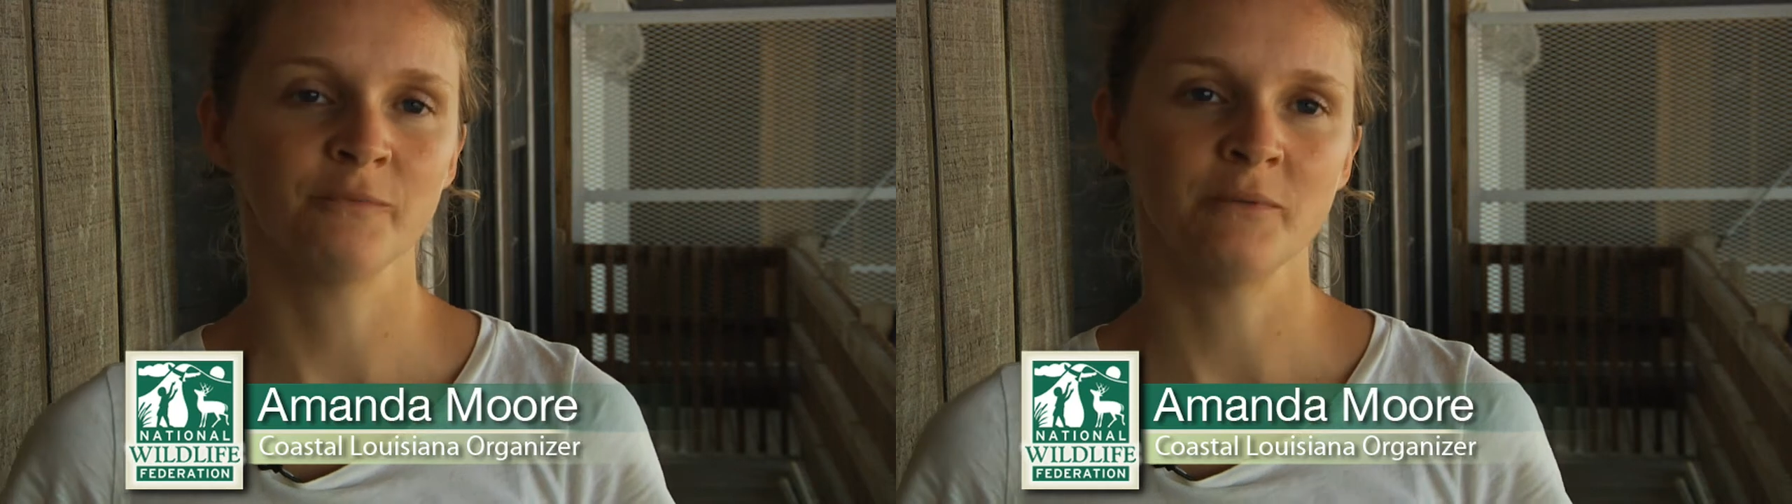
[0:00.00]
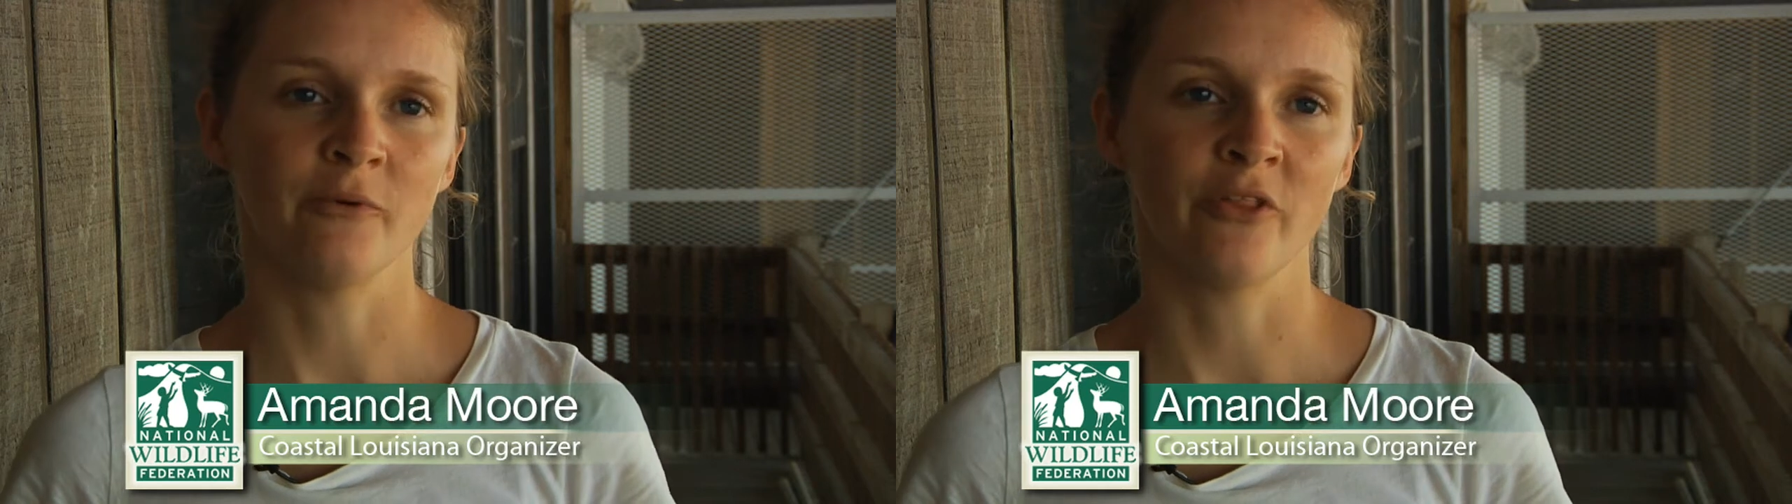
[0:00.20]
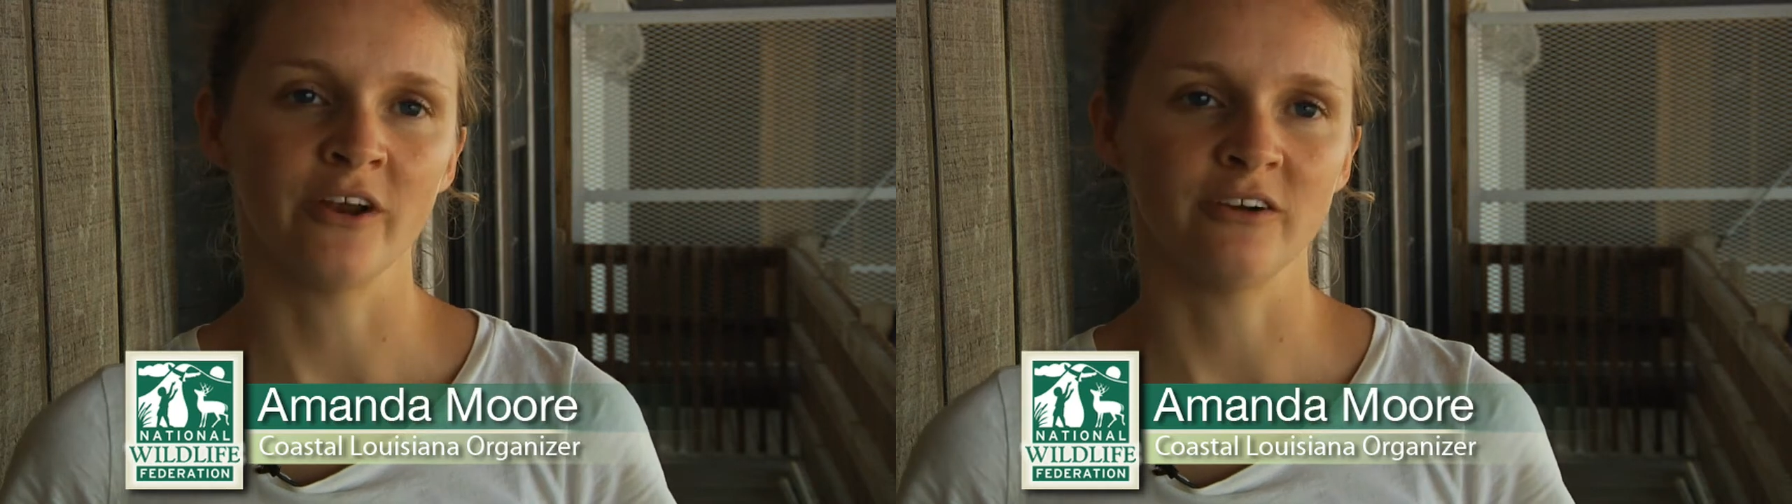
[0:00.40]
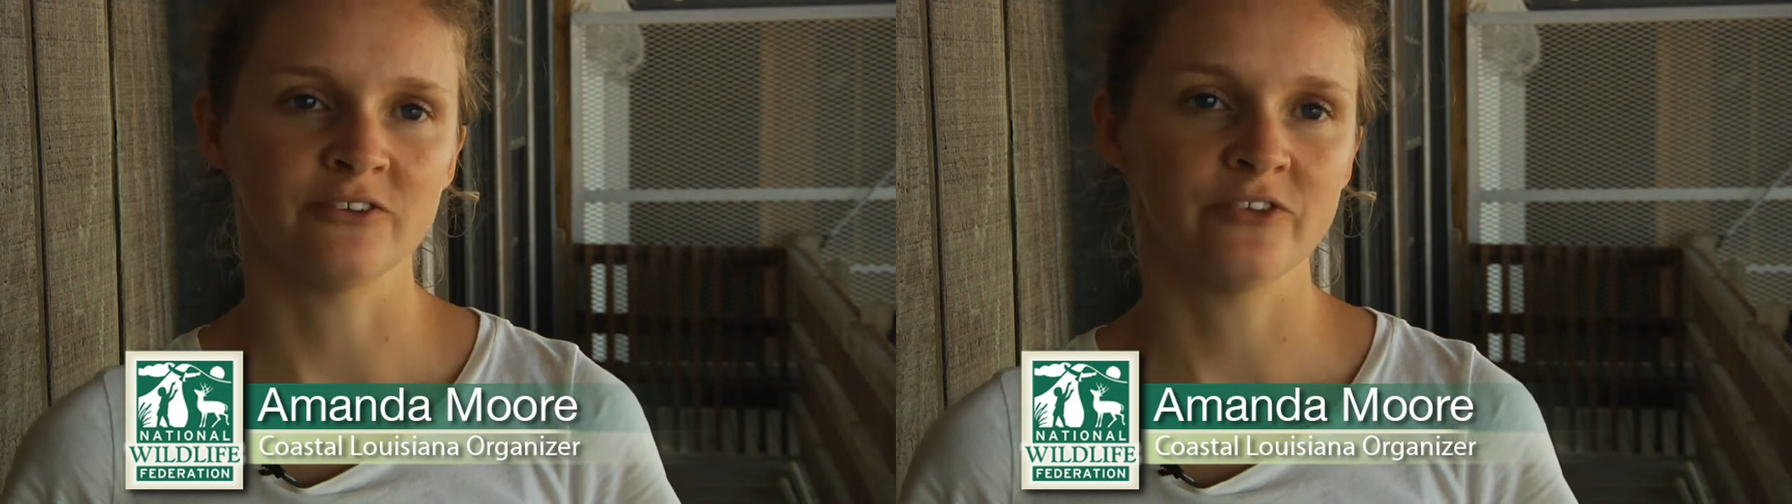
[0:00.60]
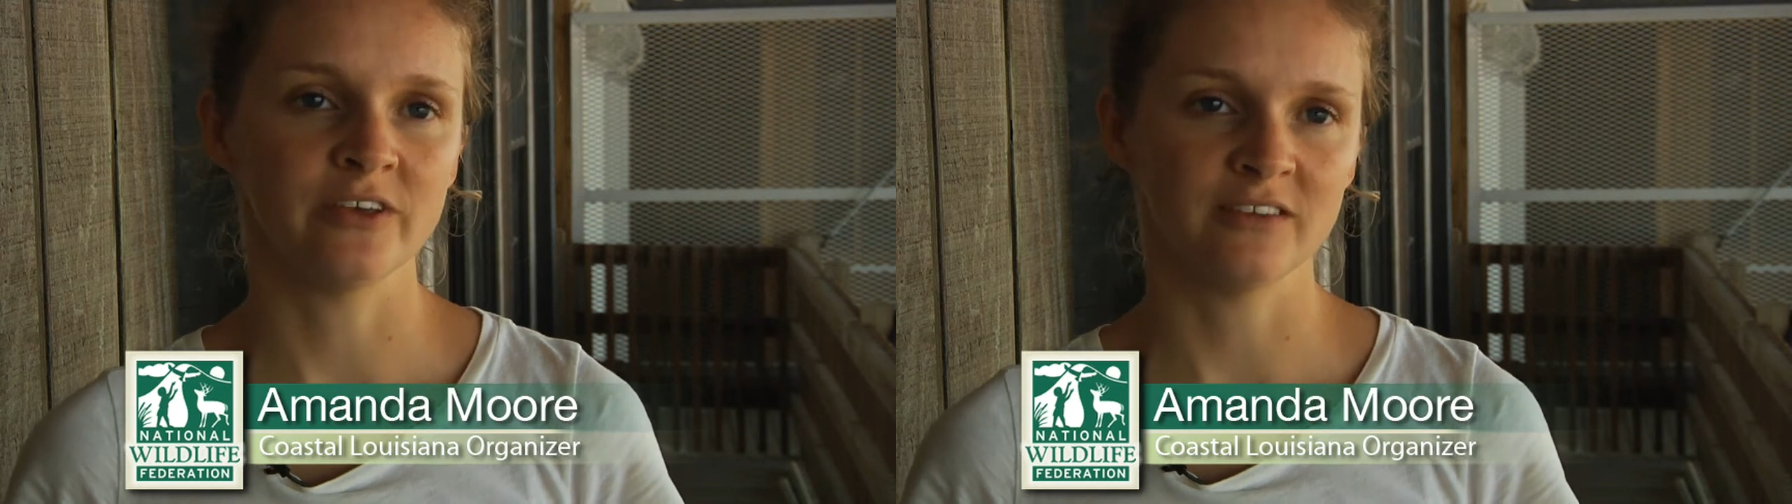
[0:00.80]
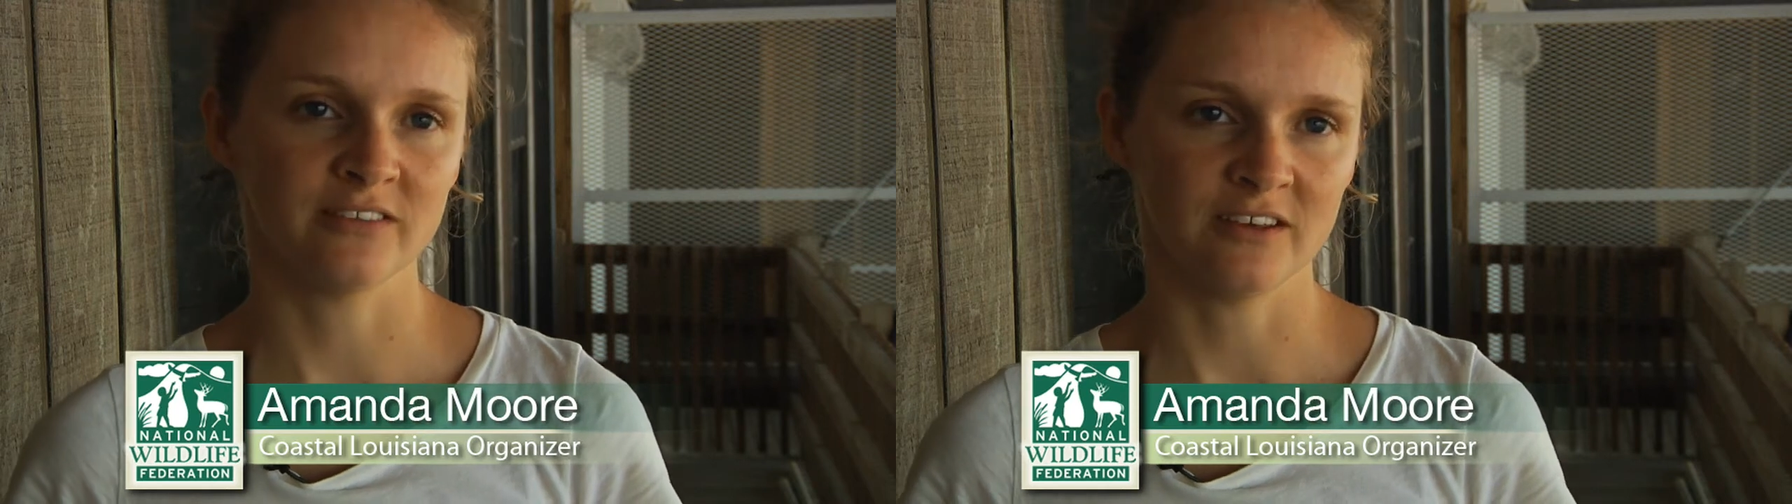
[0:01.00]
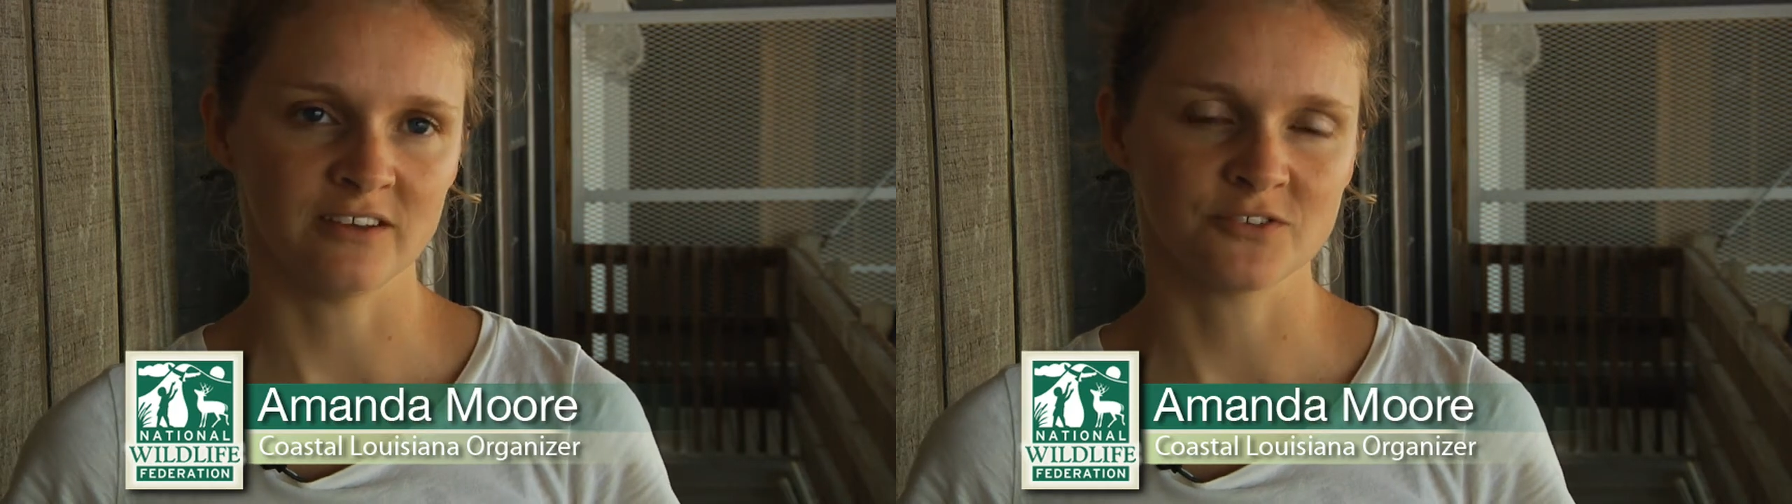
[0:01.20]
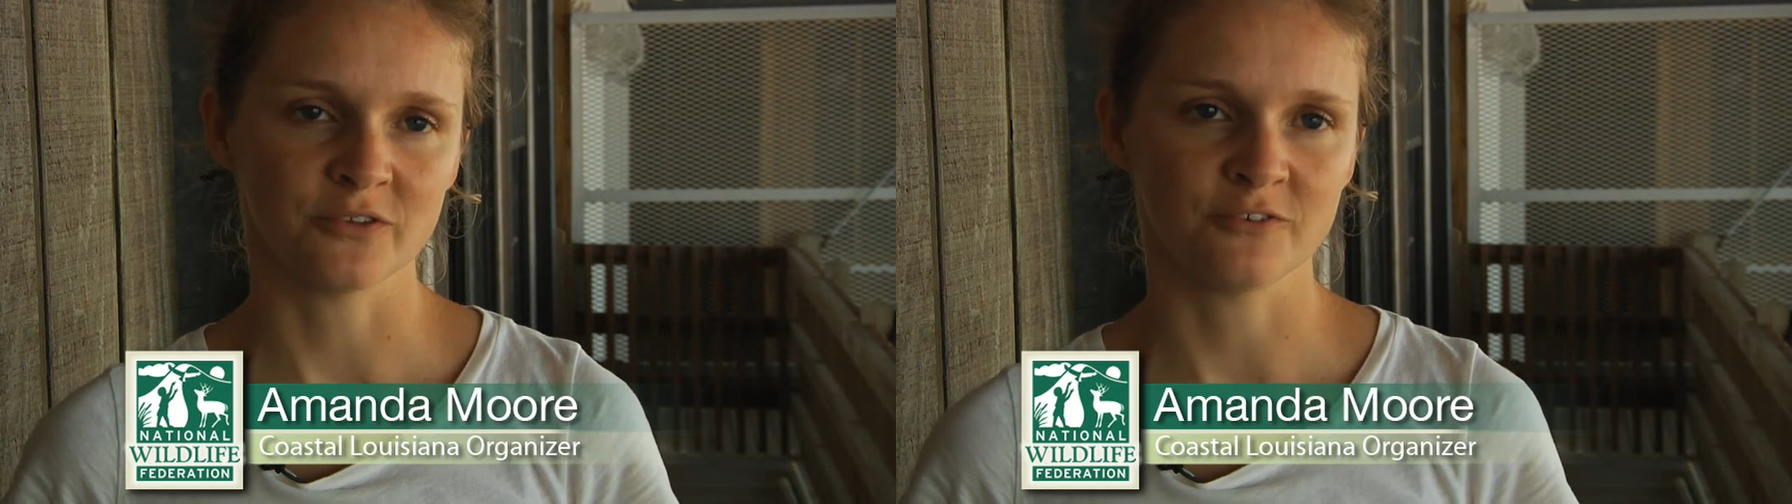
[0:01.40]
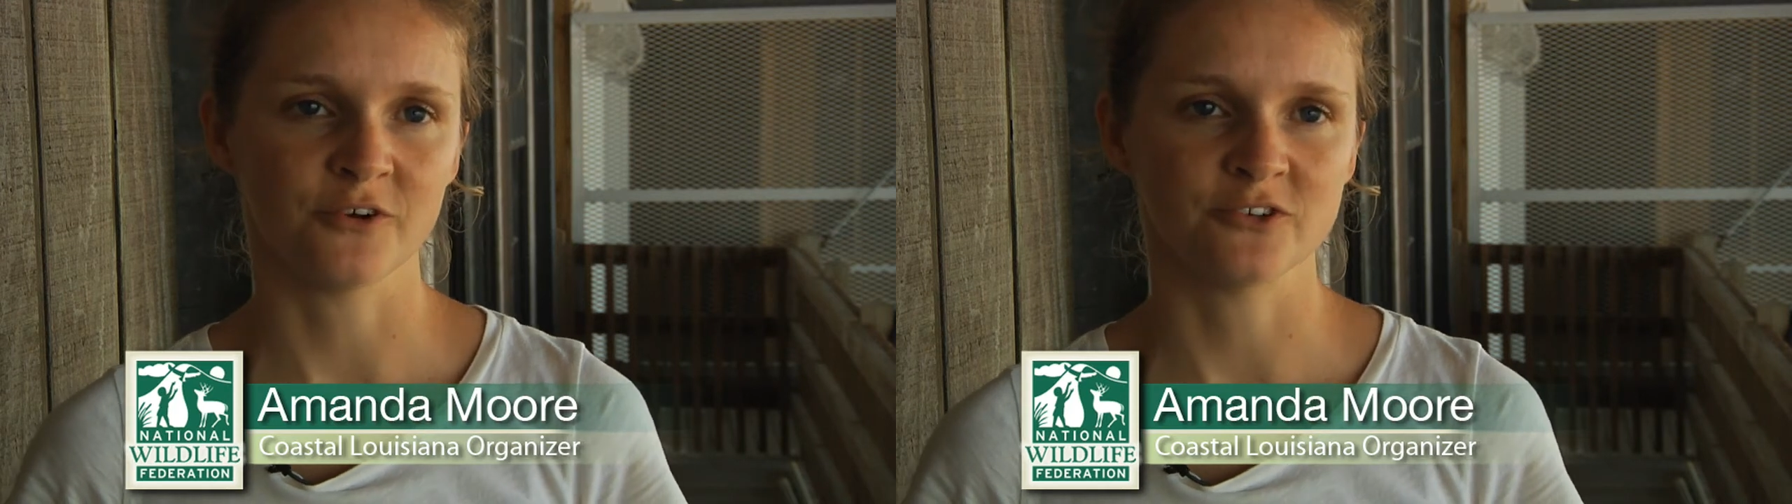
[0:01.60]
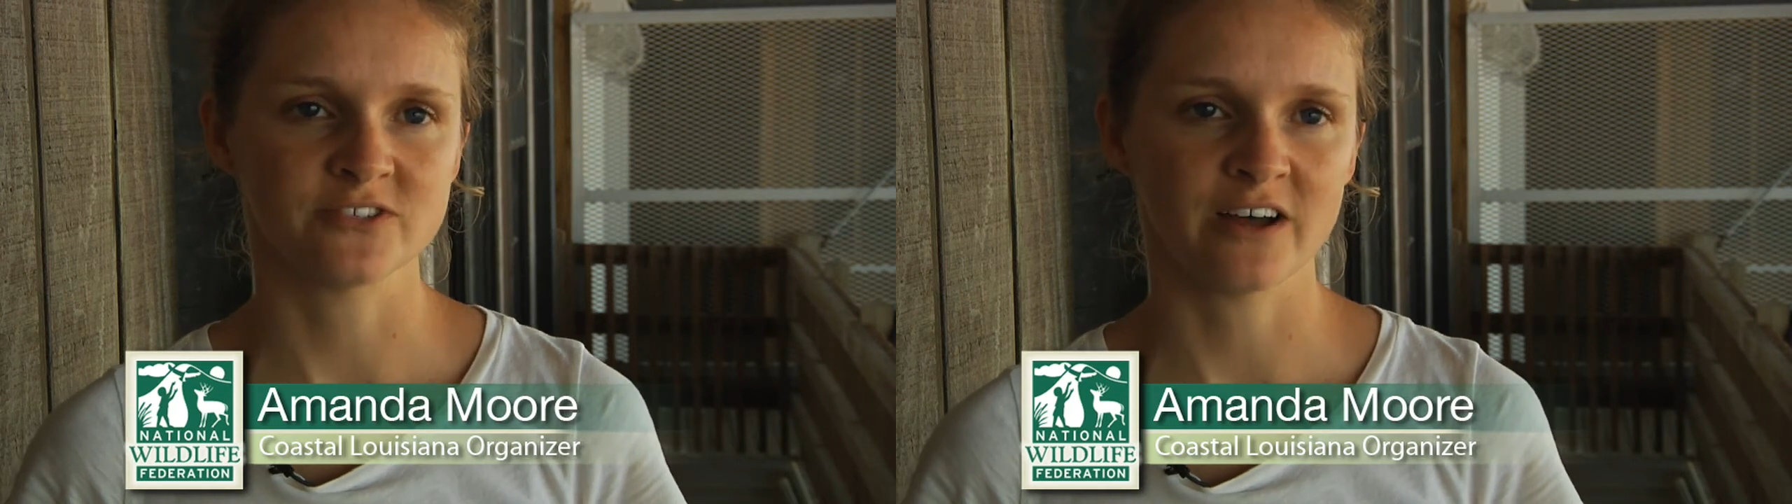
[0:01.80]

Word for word: with people that are seeing things for the first